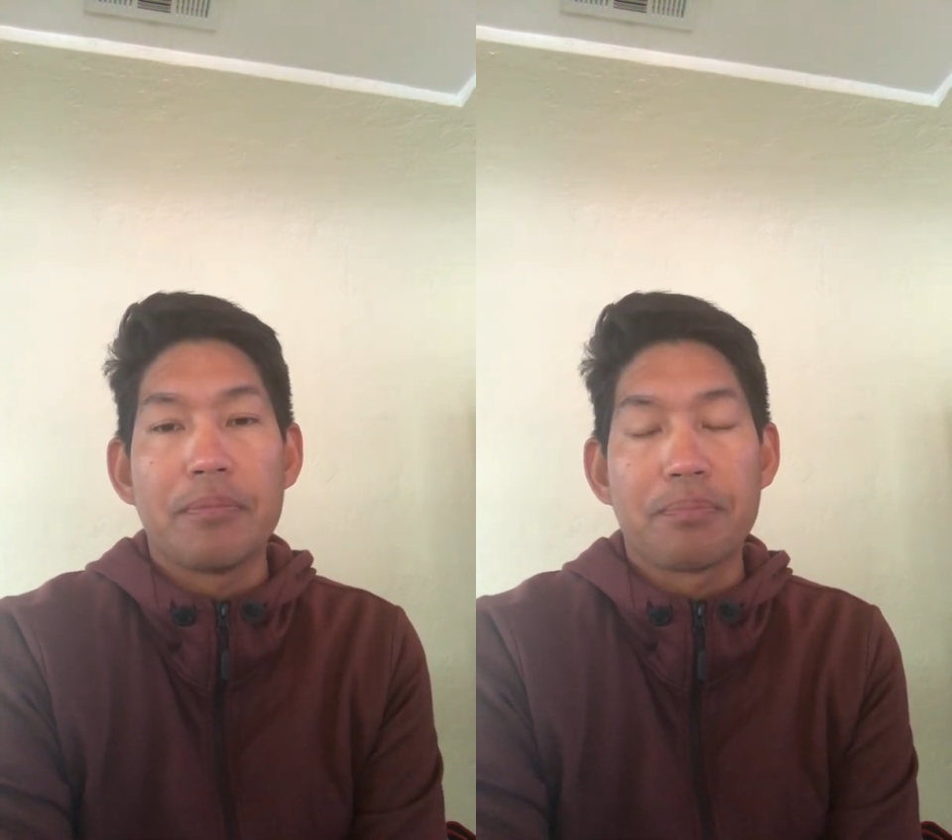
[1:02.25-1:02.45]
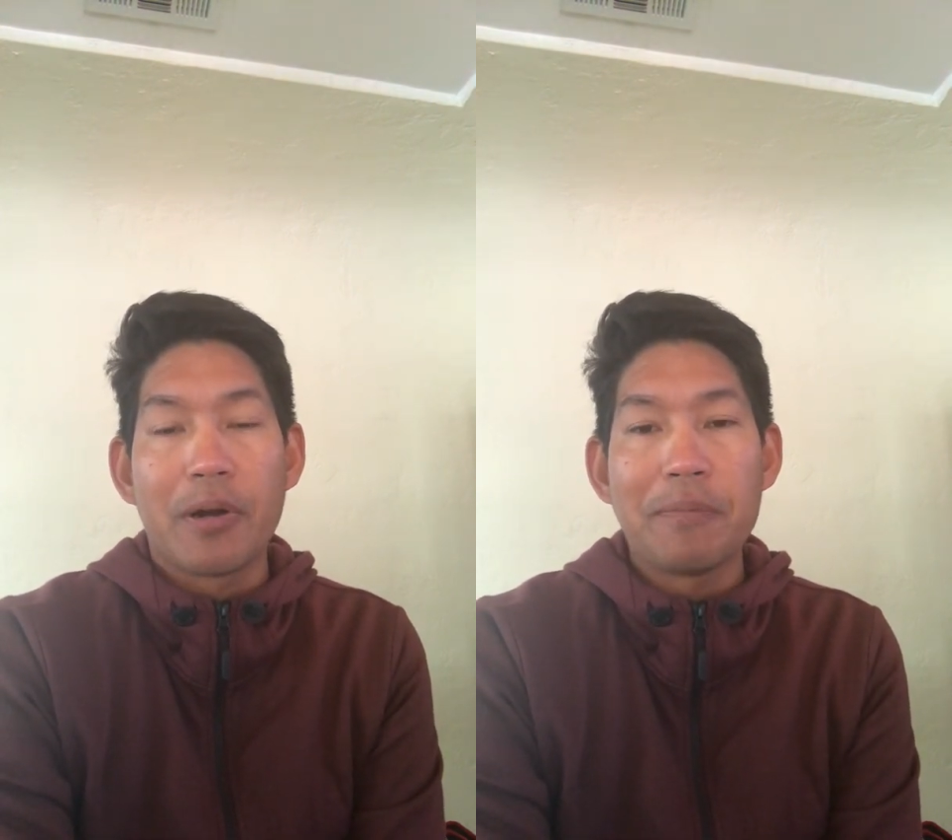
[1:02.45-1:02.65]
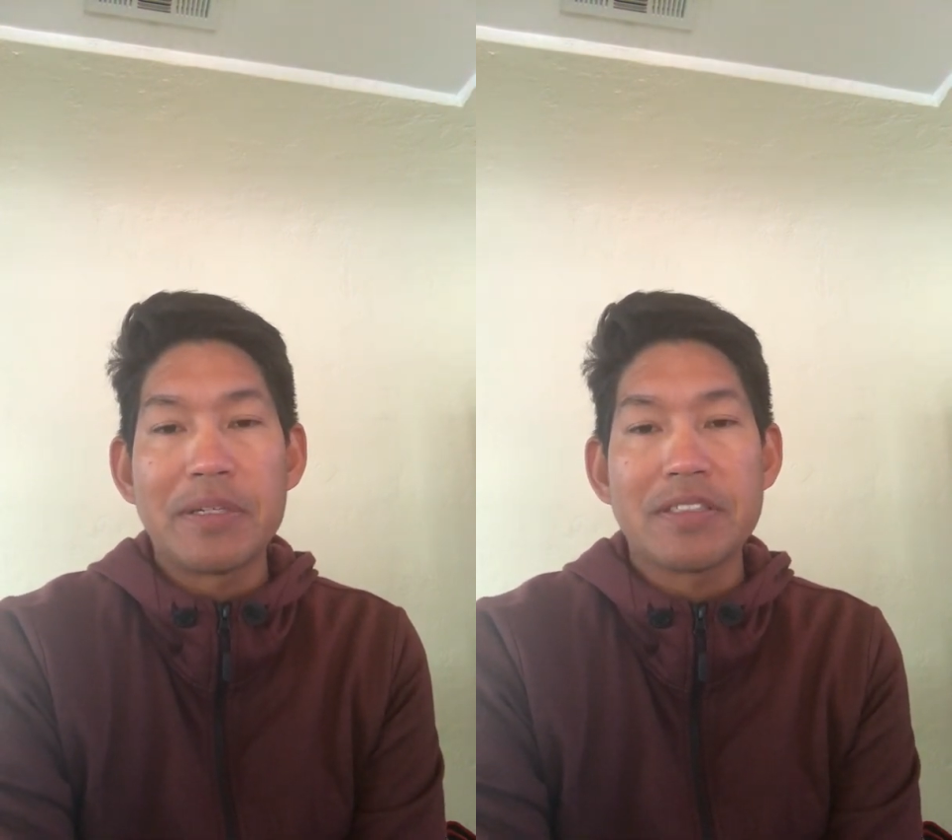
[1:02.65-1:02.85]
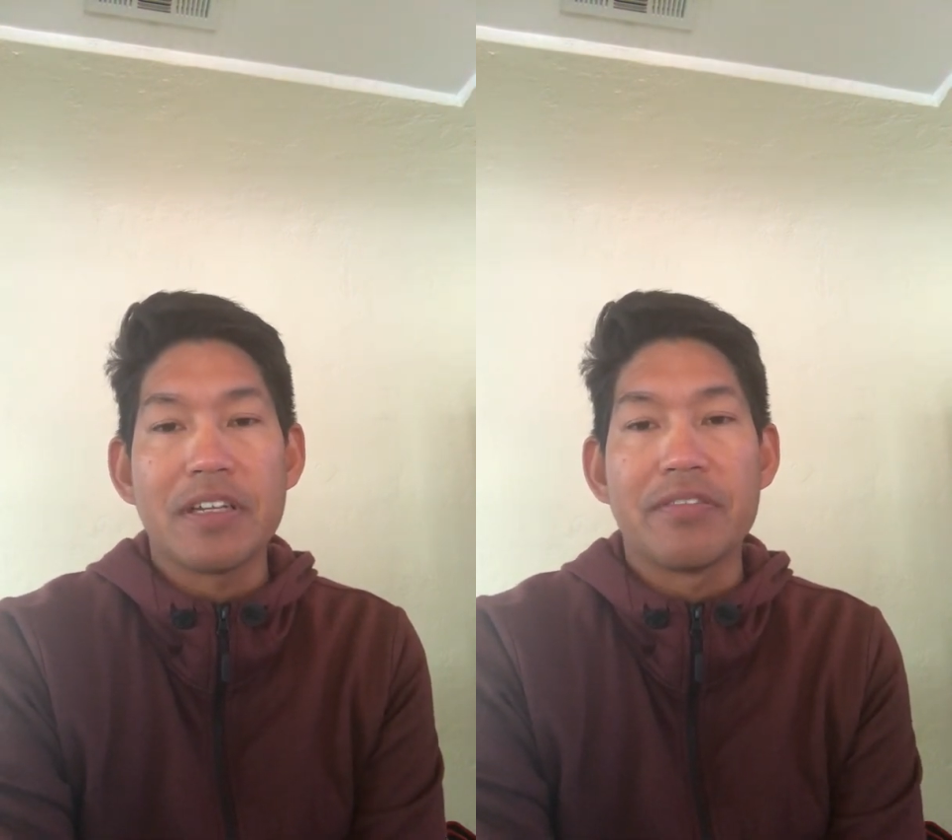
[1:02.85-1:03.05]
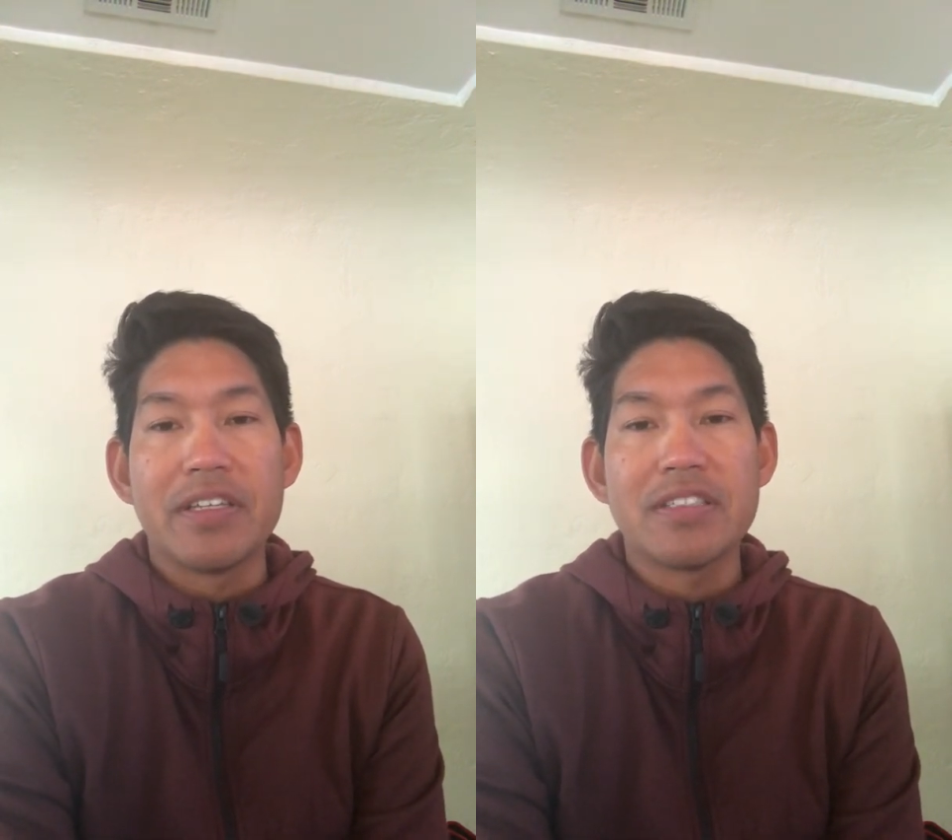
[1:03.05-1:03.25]
purpose
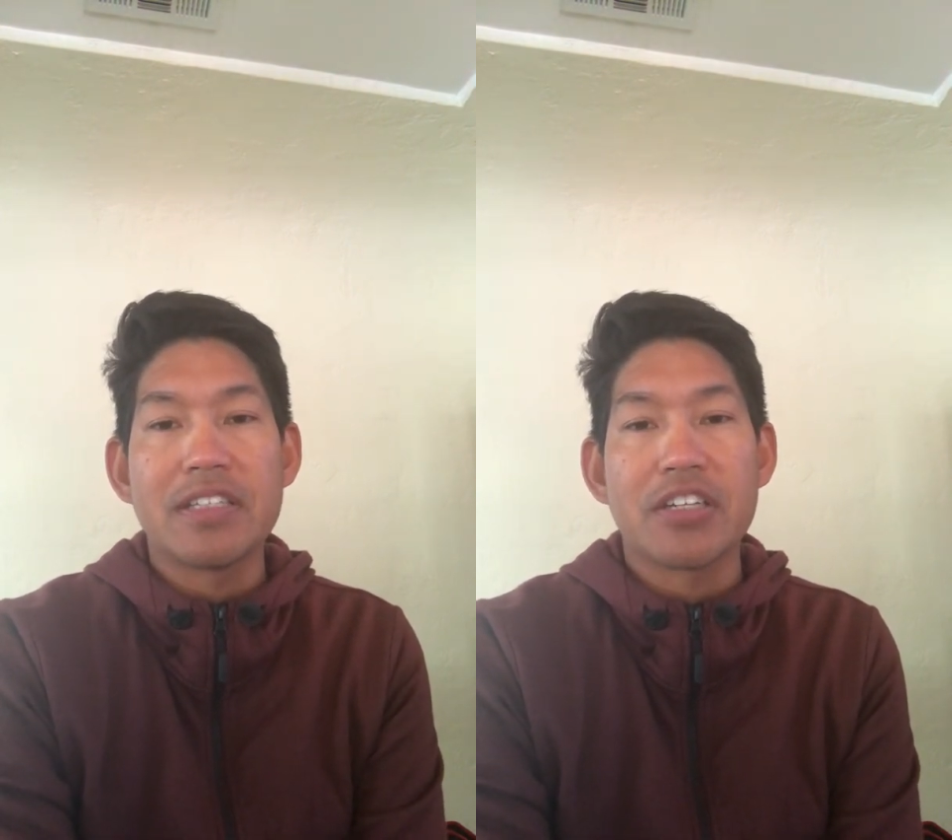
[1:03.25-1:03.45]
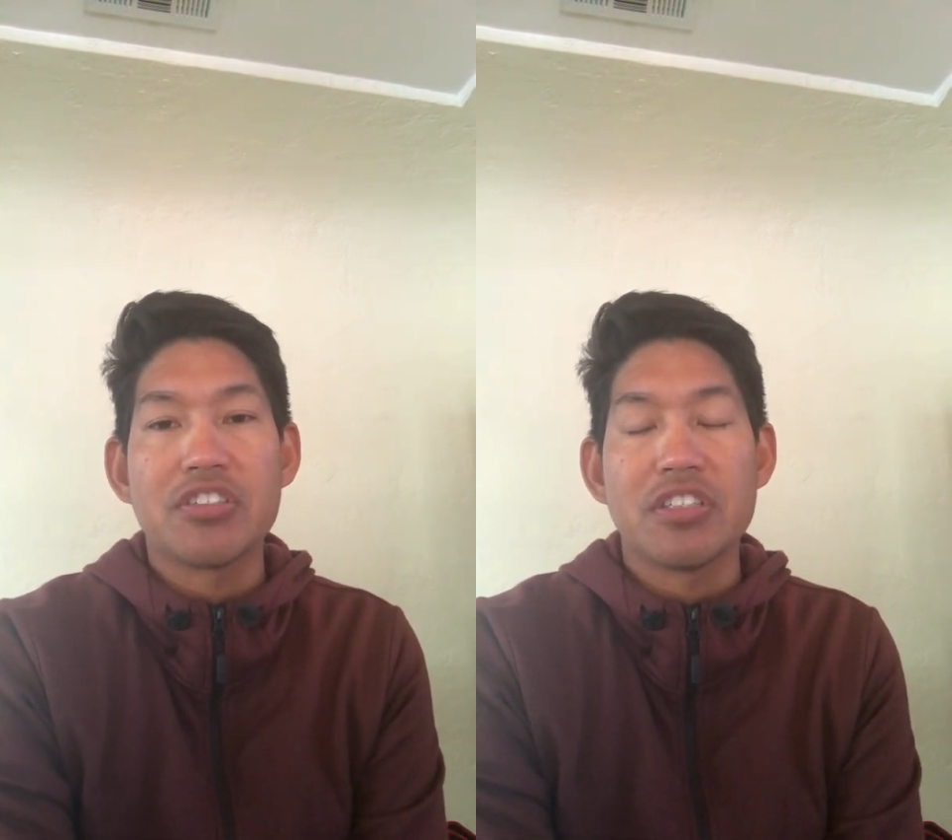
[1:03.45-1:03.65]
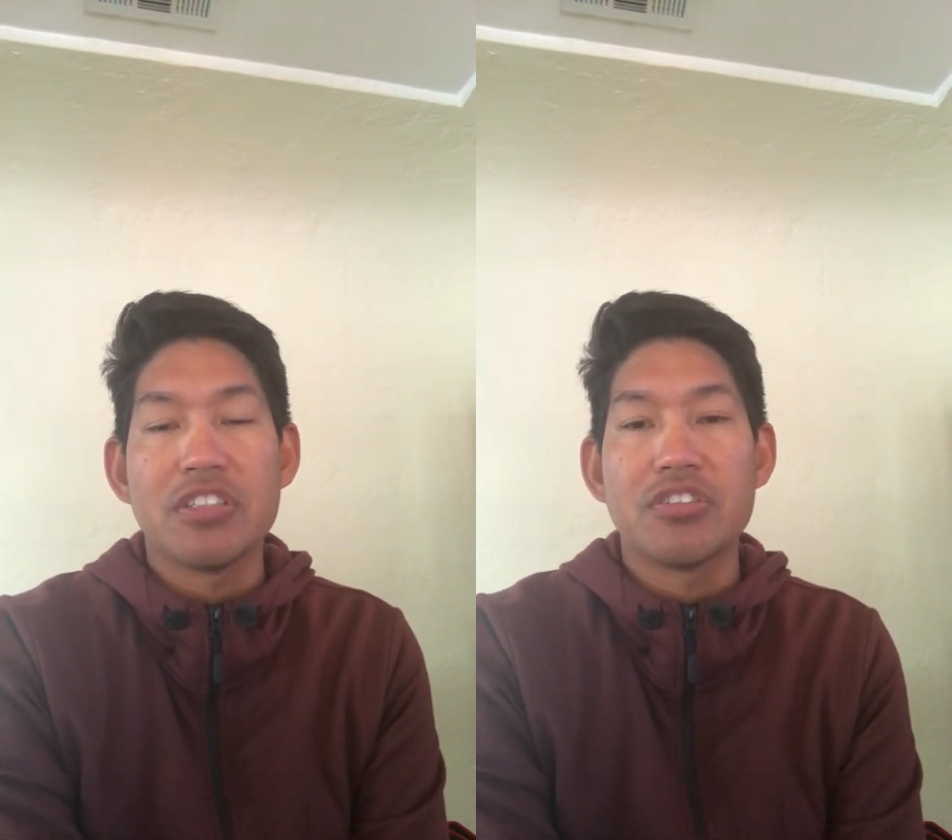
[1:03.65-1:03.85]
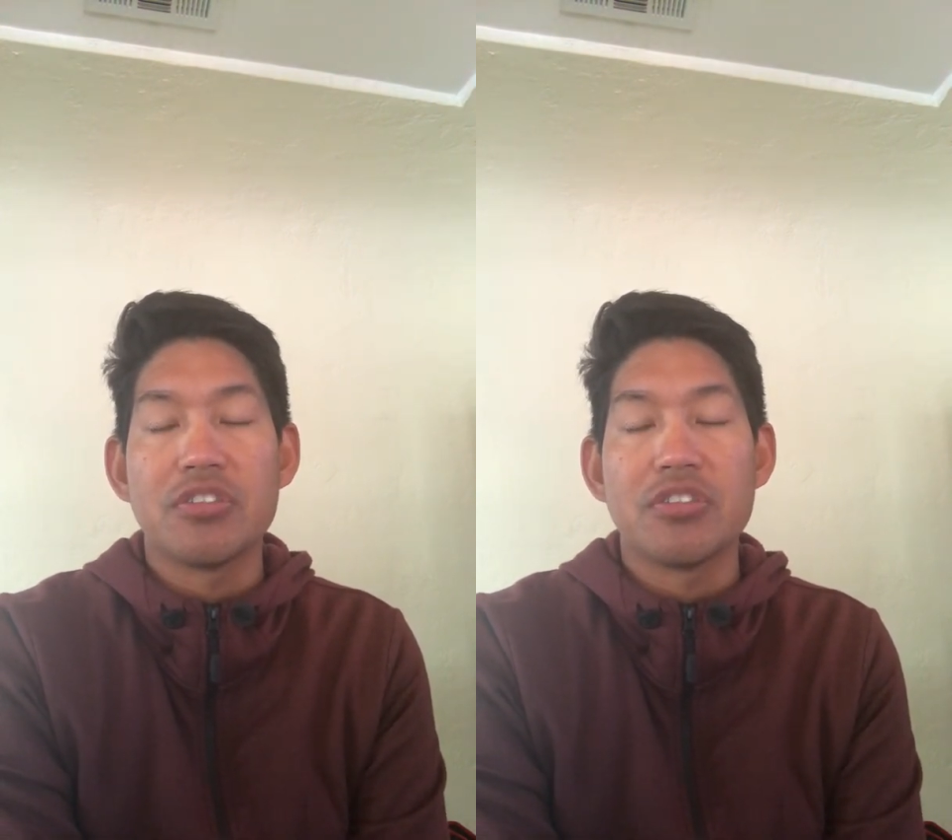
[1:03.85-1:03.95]
of this section is